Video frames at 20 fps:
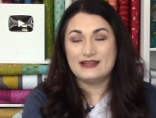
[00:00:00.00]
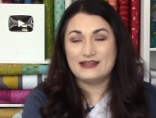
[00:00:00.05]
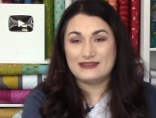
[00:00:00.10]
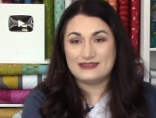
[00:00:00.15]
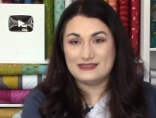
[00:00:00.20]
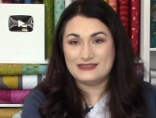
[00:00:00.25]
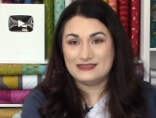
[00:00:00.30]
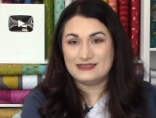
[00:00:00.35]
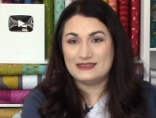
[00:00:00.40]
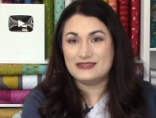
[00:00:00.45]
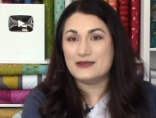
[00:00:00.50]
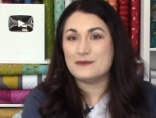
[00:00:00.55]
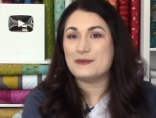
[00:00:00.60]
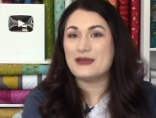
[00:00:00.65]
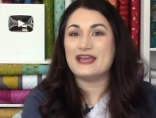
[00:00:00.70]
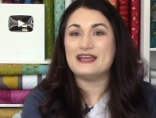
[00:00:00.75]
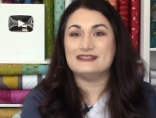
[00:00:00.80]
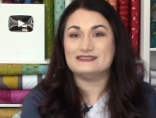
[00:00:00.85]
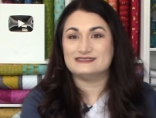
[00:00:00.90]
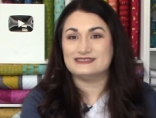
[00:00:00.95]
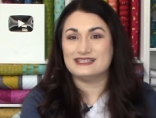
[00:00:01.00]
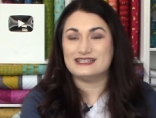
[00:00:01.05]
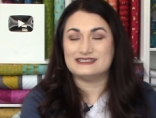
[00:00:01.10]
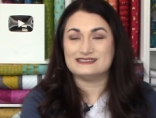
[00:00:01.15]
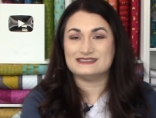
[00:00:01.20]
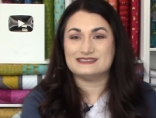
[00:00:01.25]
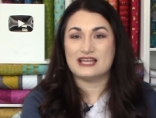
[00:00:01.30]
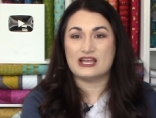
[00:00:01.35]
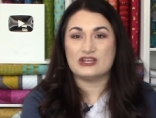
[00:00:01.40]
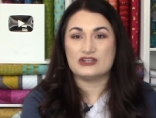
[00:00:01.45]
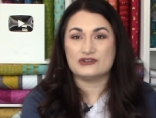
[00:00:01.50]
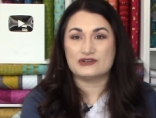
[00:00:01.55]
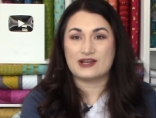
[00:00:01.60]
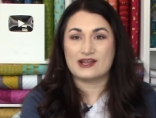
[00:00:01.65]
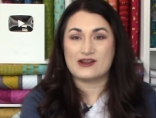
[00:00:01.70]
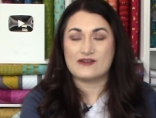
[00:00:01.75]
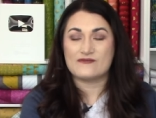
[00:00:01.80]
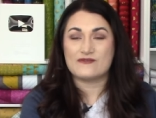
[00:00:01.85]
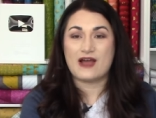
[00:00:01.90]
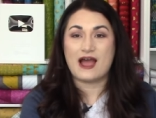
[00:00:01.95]
the paisleys that you're
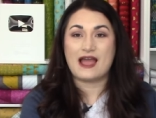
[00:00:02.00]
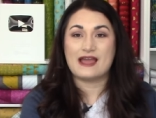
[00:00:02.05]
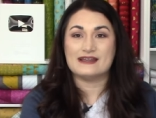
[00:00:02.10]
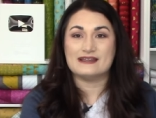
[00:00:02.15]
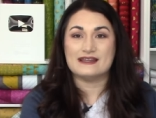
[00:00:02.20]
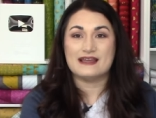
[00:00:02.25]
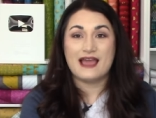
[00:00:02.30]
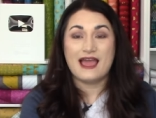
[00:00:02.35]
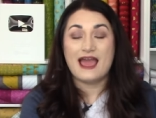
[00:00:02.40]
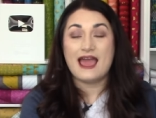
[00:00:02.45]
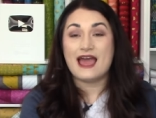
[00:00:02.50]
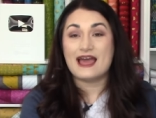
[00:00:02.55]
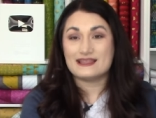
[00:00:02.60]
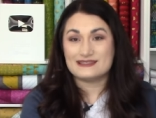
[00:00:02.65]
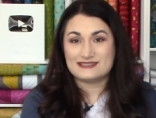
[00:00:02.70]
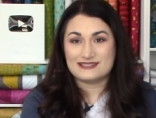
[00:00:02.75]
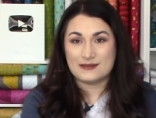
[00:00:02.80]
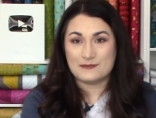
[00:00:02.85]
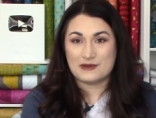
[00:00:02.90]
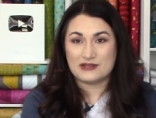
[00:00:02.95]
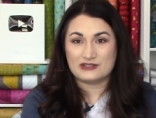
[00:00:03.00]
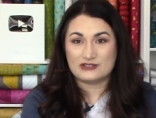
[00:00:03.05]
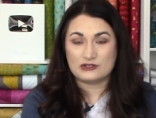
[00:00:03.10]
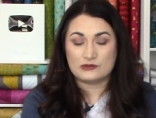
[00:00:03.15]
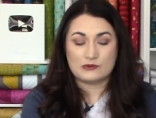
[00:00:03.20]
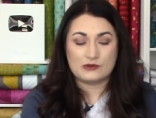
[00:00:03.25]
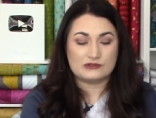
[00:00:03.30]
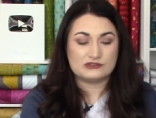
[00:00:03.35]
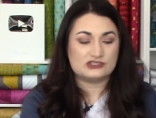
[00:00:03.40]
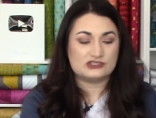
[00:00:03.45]
going to find at some other quilt